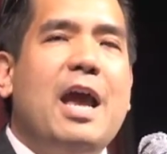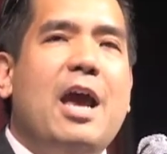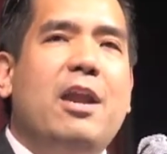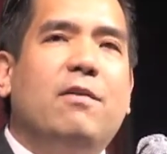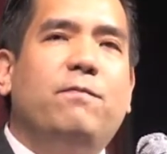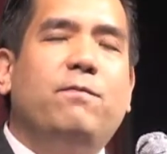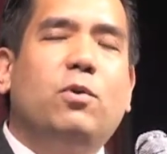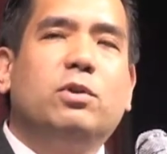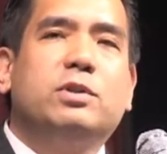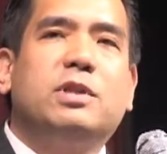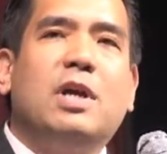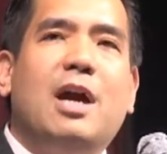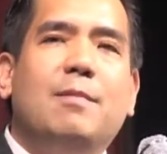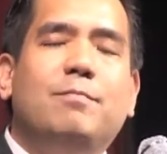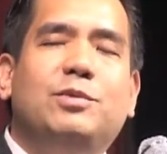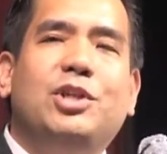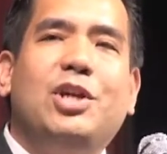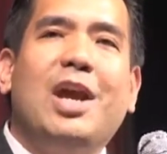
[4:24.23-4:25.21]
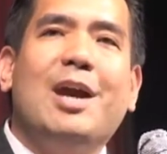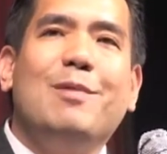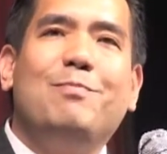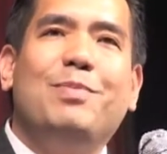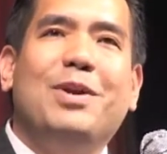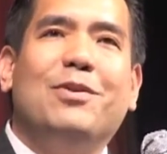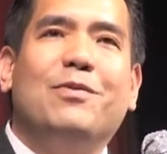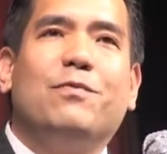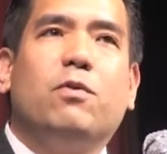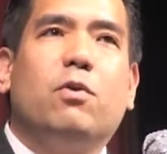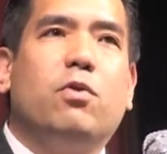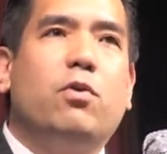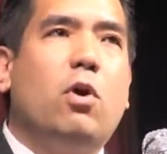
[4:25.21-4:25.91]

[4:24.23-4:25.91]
and a full-time champion for